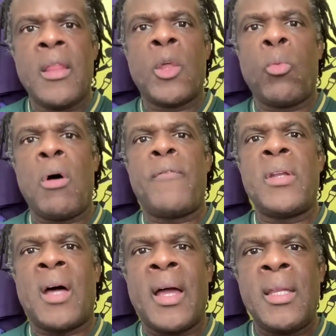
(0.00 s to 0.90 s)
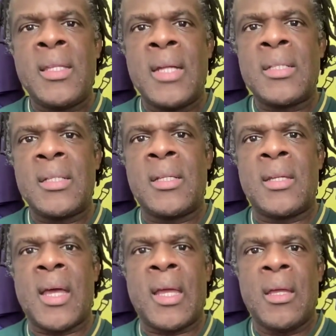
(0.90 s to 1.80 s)
The Watford identity
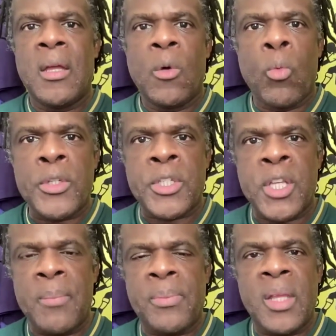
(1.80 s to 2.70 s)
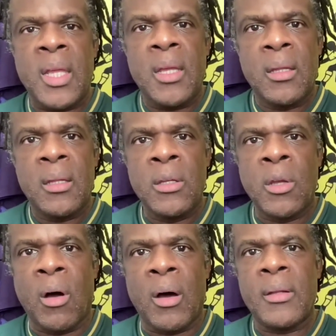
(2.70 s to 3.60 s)
today was simply
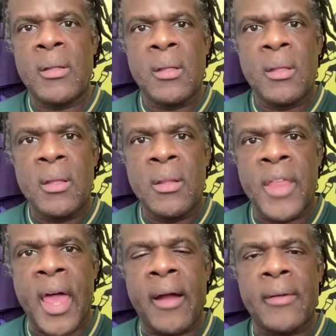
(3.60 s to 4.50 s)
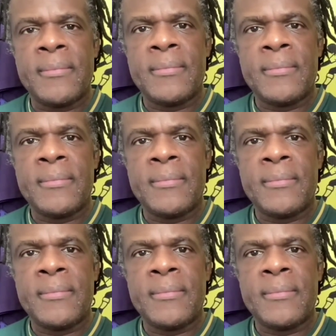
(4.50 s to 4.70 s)
not there.